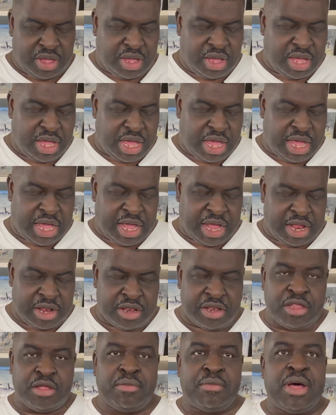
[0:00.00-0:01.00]

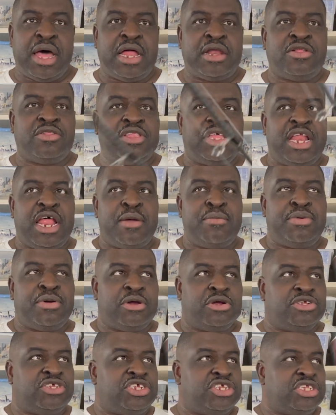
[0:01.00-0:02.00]
And the model that I
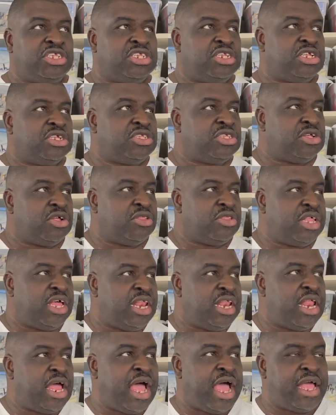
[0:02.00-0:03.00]
purchased so that
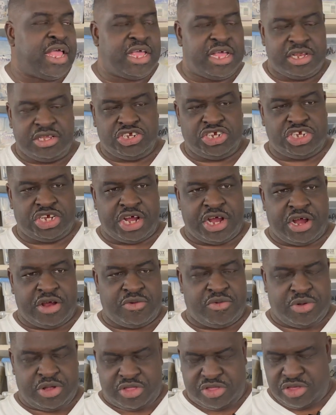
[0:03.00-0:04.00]
I could share it
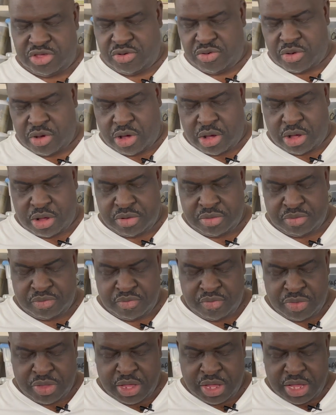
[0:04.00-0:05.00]
with you all
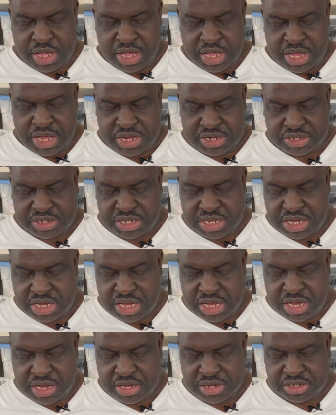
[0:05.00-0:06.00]
is
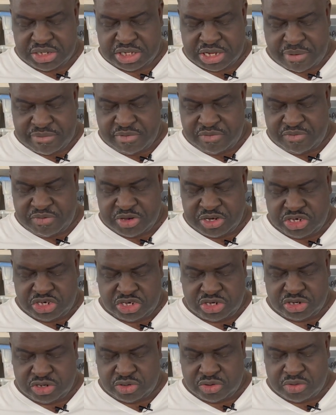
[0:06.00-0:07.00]
the
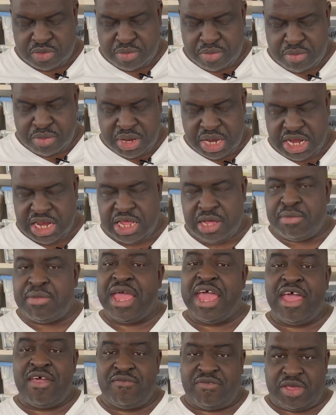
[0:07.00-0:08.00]
7'2" medium
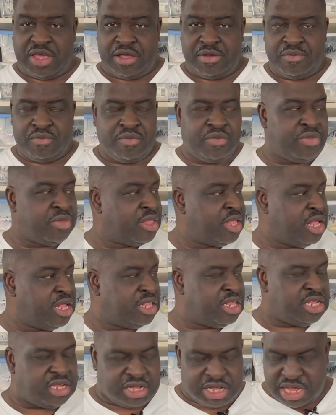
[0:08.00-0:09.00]
heavy.
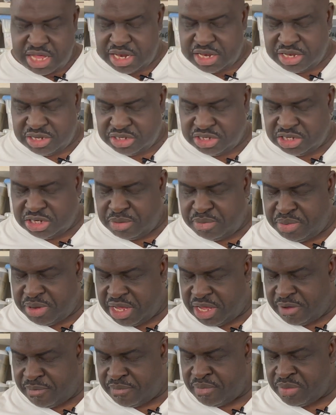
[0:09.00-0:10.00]
And again, this is the
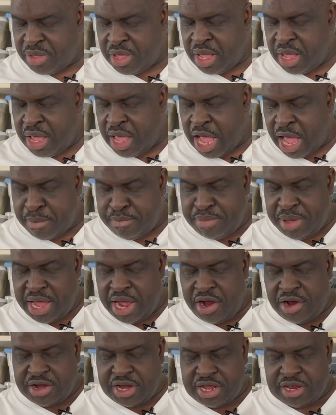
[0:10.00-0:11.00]
B. I
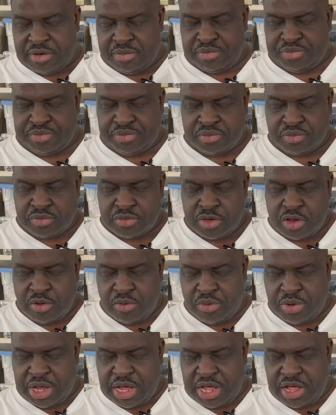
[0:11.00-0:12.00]
paired it
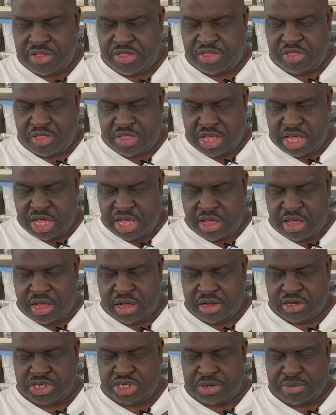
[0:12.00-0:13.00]
with the
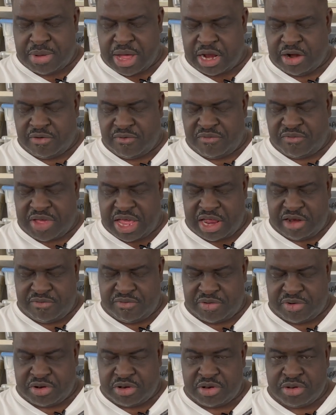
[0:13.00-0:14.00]
Shimano
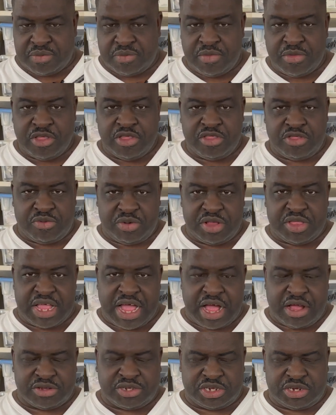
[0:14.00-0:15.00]
Vanford
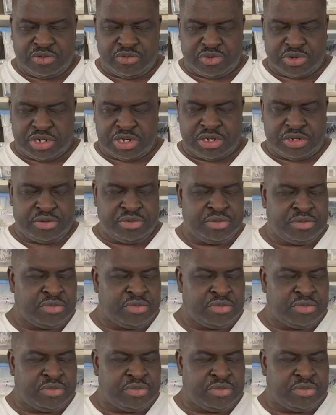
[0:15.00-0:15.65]
3000 reel.